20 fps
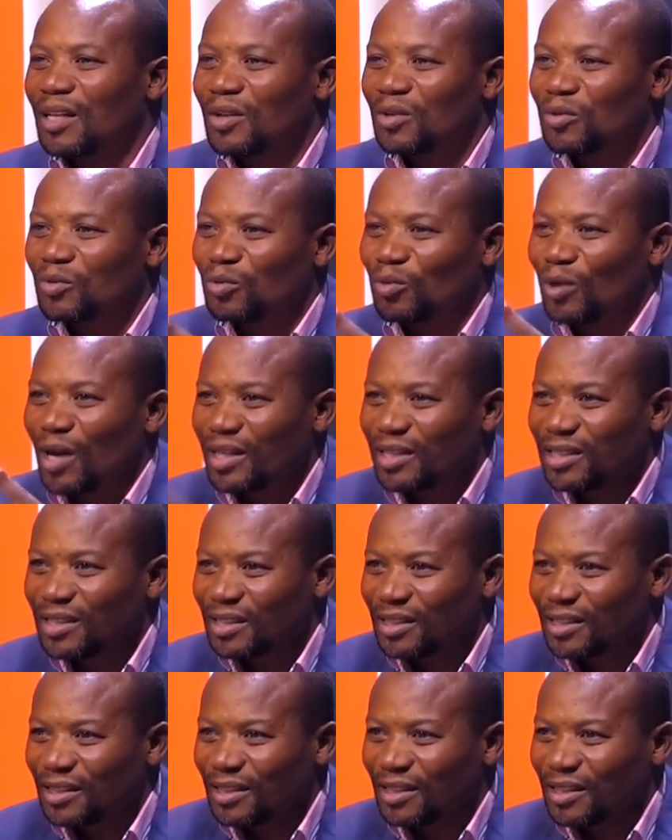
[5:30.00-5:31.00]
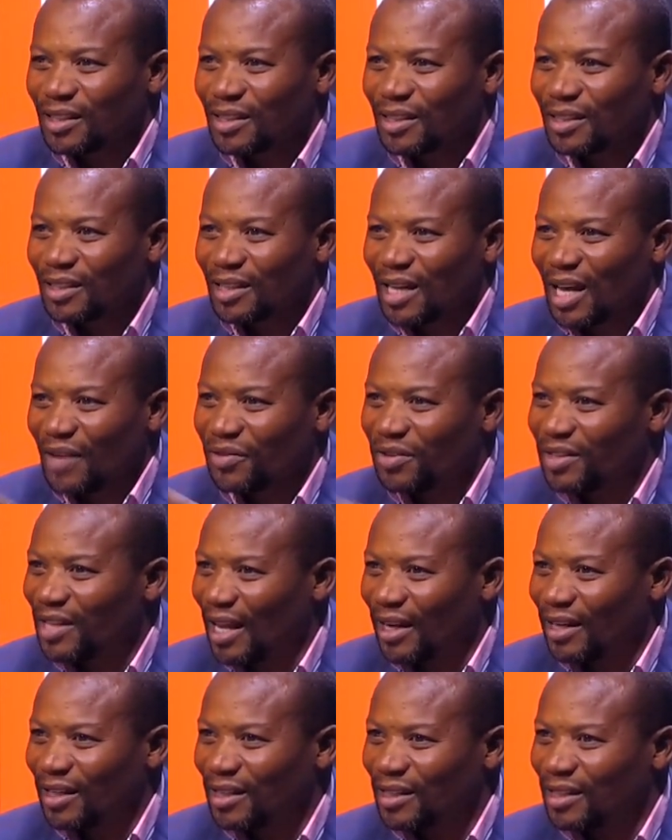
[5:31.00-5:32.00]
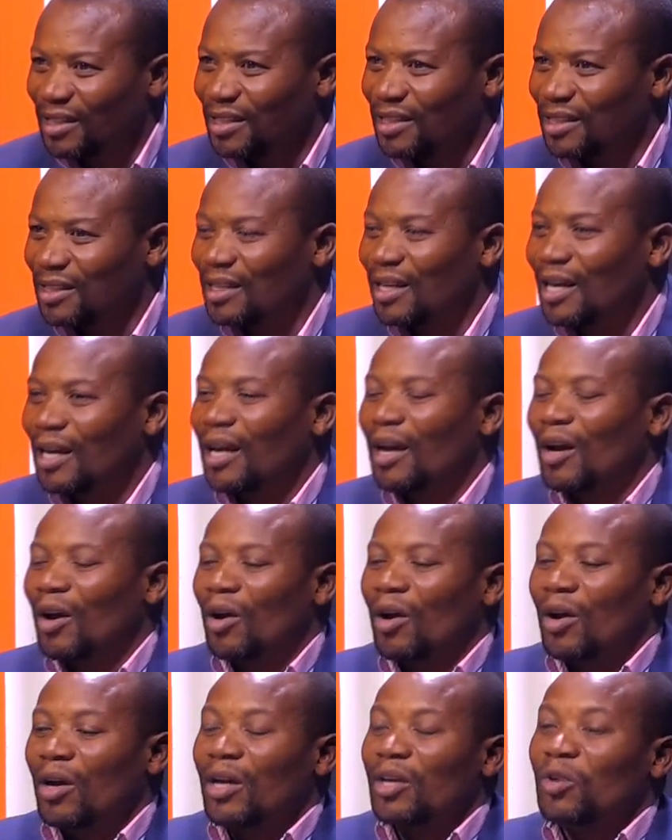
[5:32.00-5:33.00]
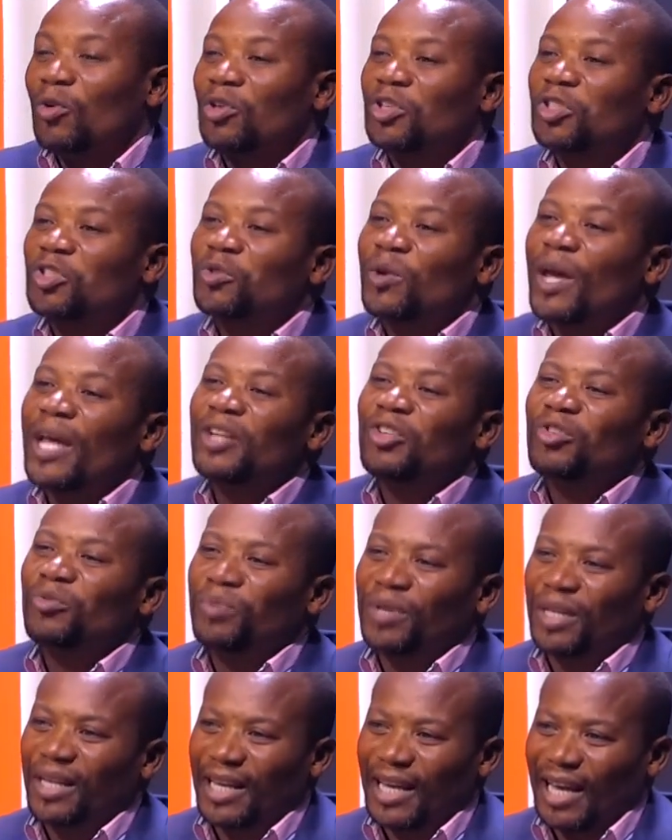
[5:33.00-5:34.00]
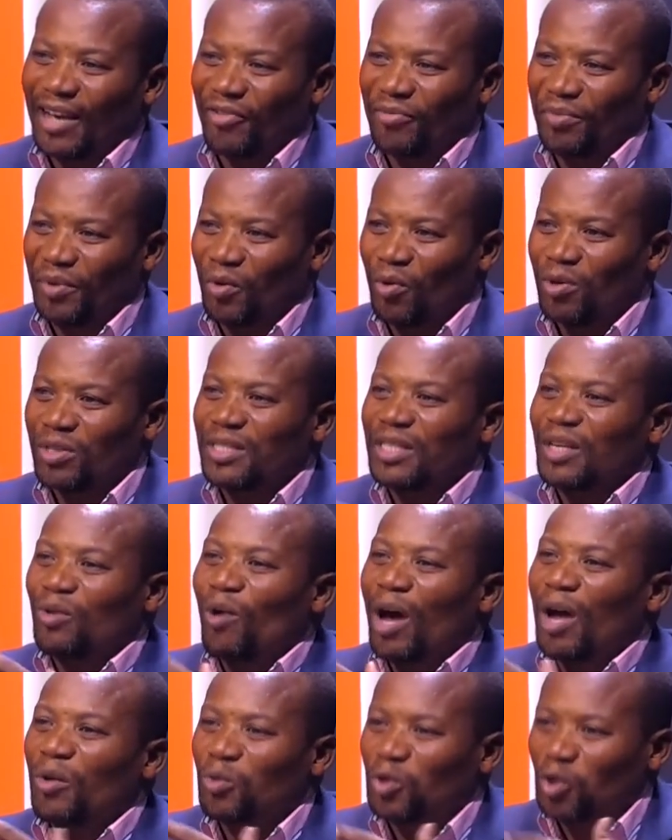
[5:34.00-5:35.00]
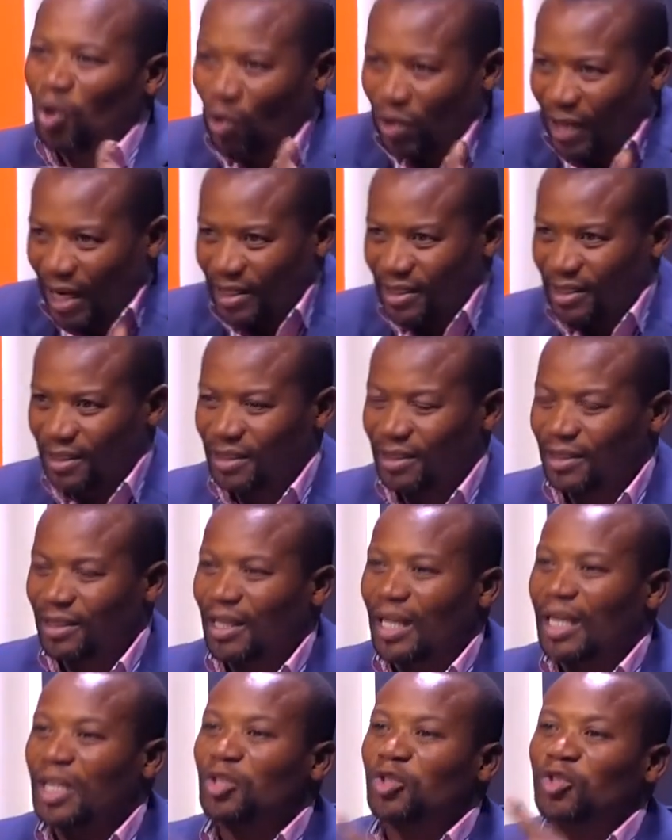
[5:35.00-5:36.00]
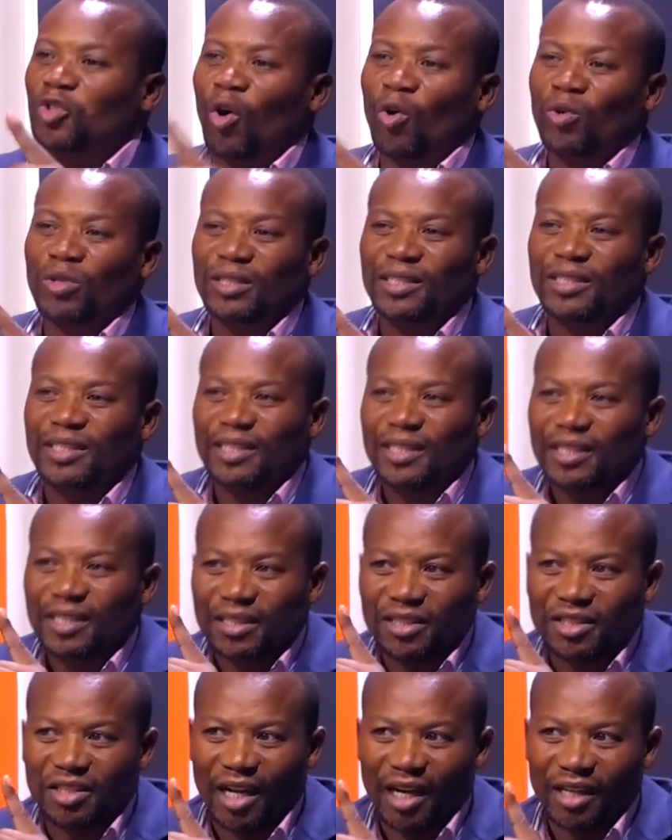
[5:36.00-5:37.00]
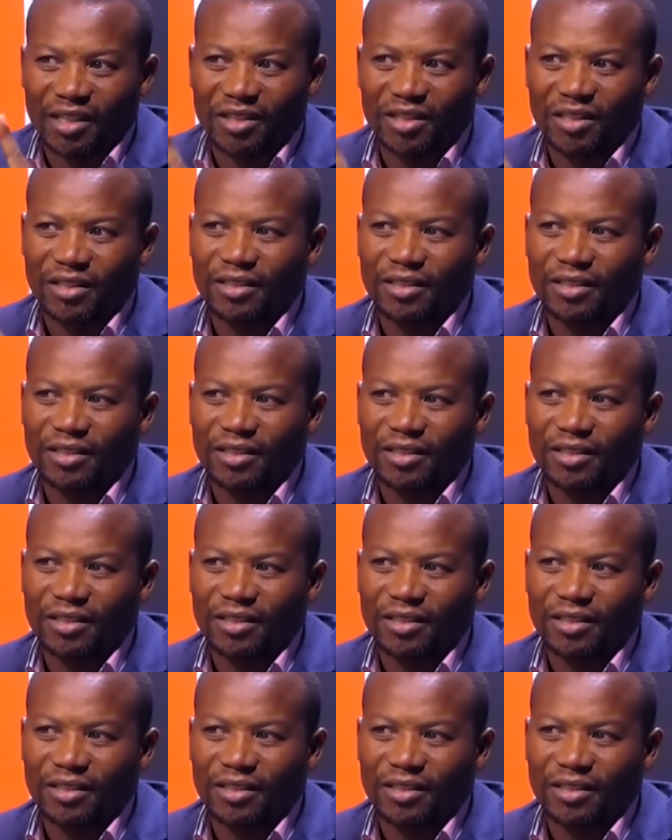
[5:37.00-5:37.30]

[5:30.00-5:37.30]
What have you done? He was trying to be careful because the one who told us, don't judge.